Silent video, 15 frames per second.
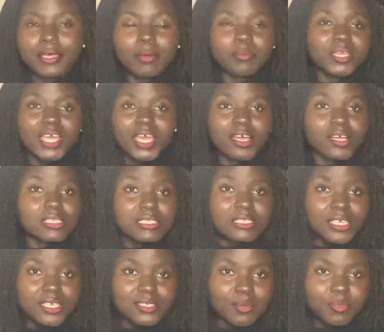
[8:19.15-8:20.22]
I mean, I can't
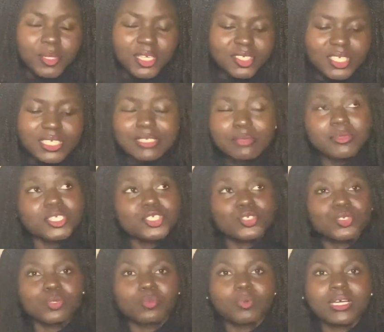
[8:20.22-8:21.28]
say it's a pleasure to meet
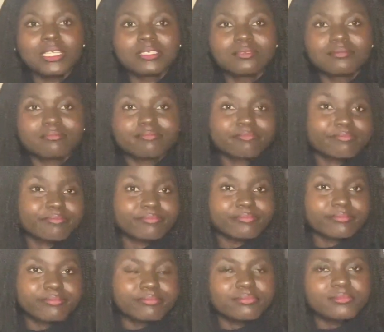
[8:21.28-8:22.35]
you, but
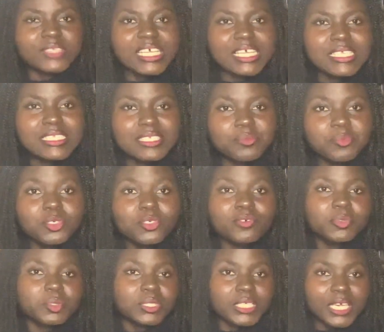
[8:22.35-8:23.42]
it's a
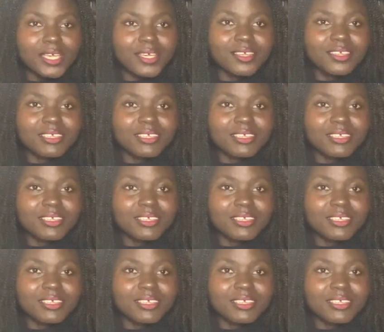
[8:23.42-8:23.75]
beautiful day.